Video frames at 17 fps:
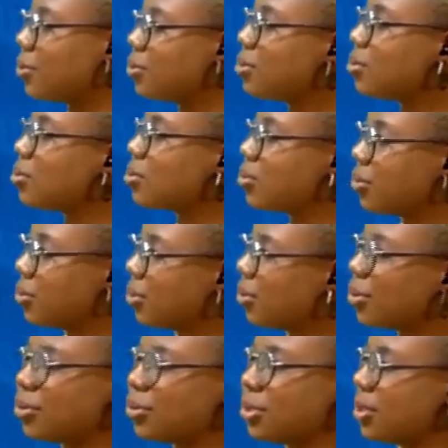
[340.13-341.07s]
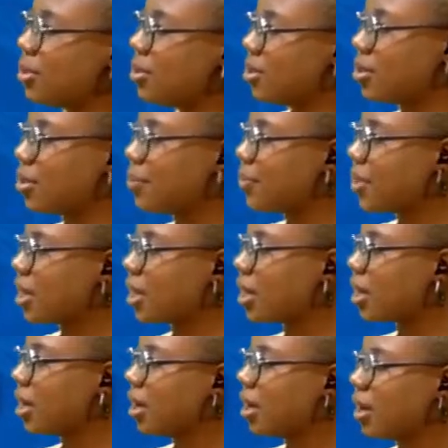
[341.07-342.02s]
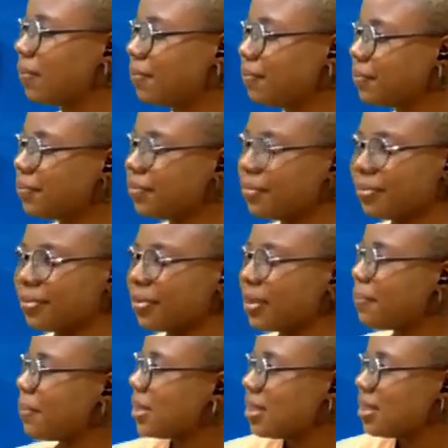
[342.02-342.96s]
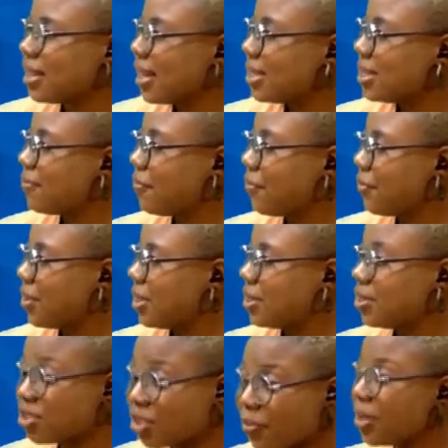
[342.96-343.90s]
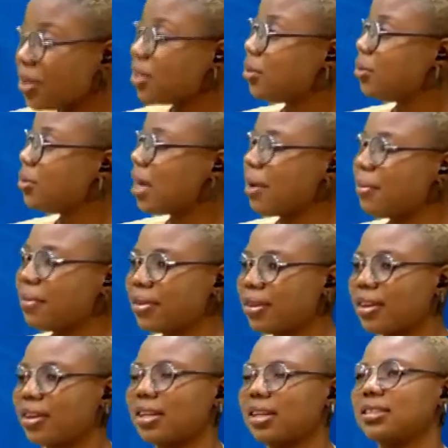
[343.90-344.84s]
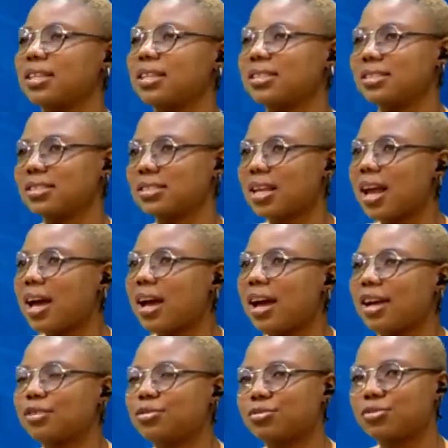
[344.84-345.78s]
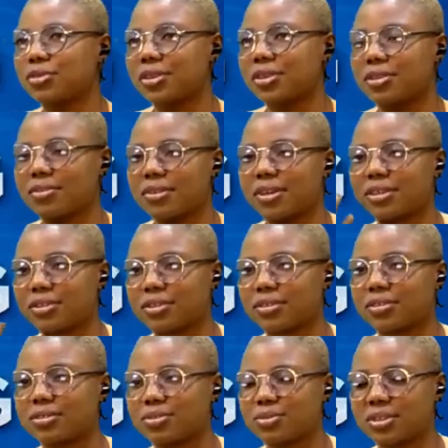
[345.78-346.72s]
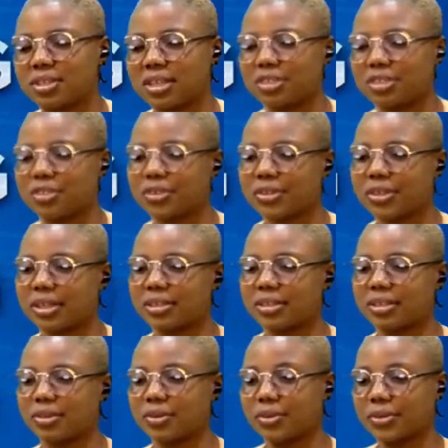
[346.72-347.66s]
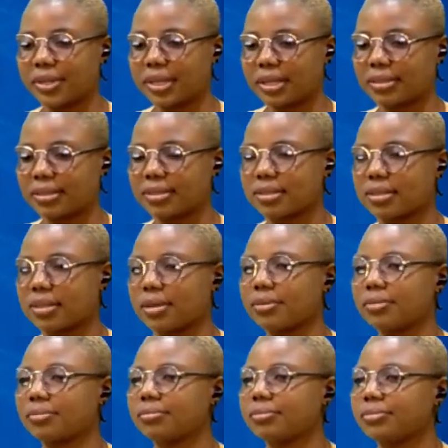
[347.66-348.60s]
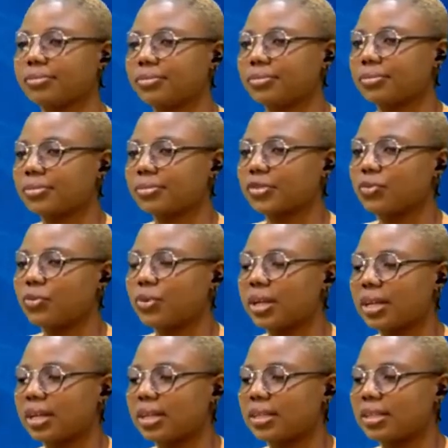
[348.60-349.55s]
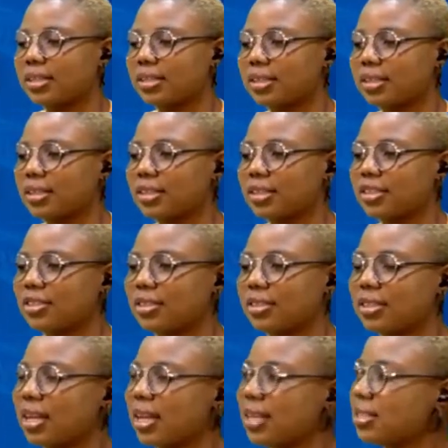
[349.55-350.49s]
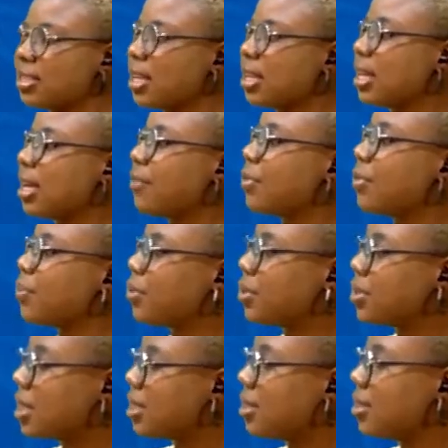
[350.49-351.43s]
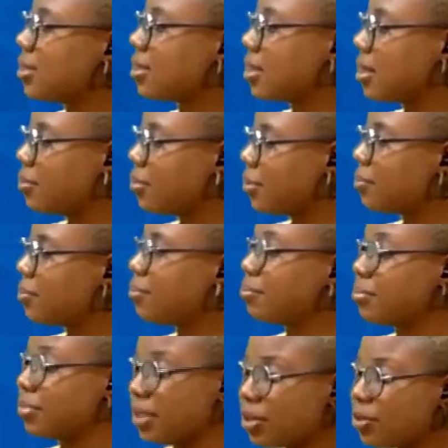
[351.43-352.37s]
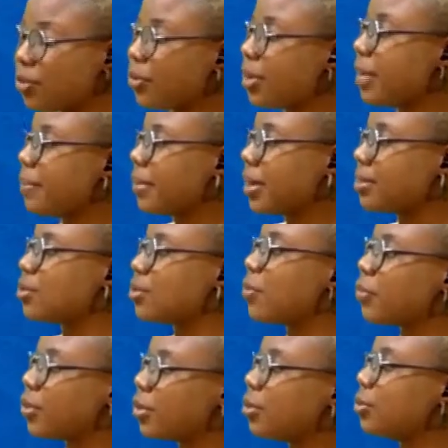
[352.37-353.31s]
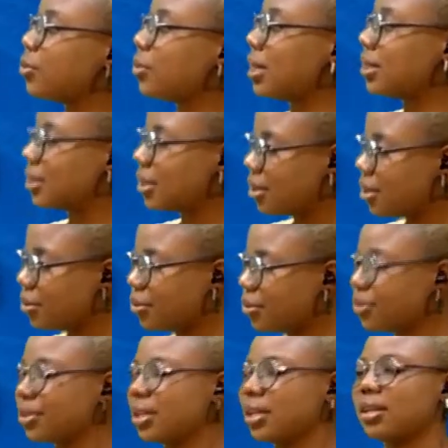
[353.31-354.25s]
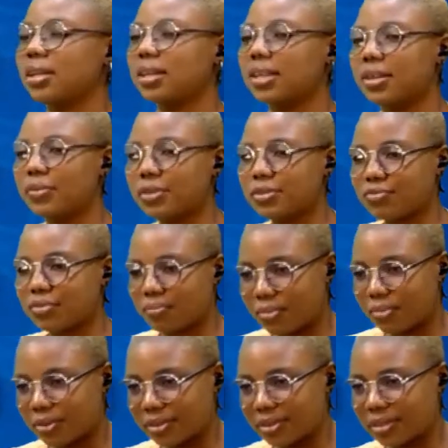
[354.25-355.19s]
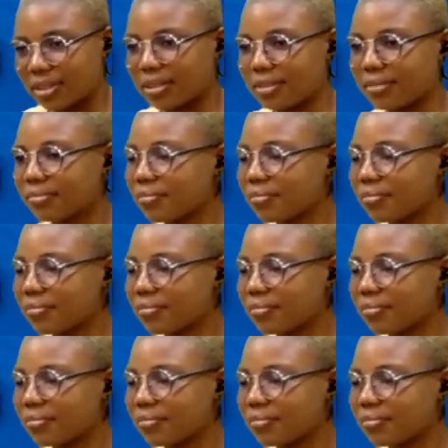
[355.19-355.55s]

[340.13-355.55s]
who stole or who did something. The person gets freed. Somebody who, I saw a thread on Twitter the other day, or X now, where the guy said he had reported his neighbor. They know him as someone who had killed. He was reported.